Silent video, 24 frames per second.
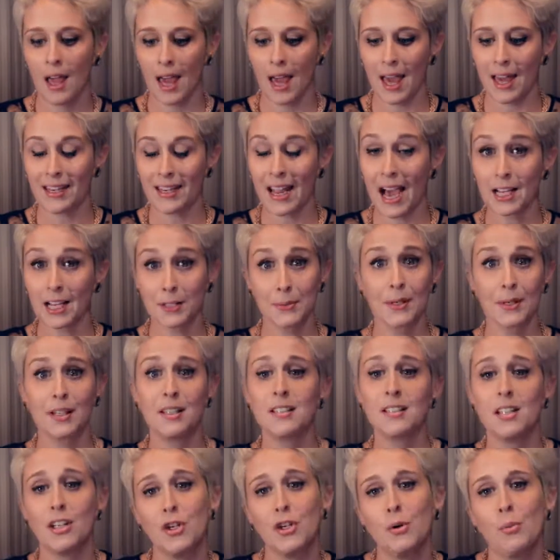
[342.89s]
And as we
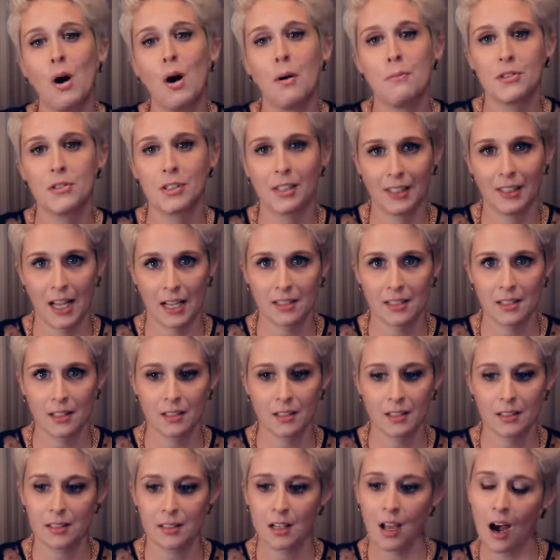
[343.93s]
continue on with the
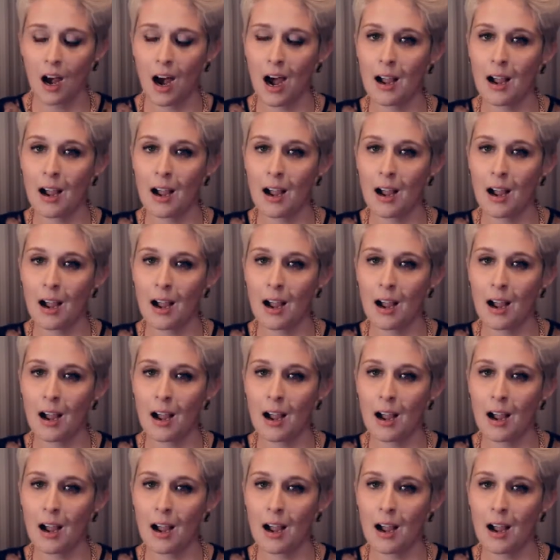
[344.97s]
lessons,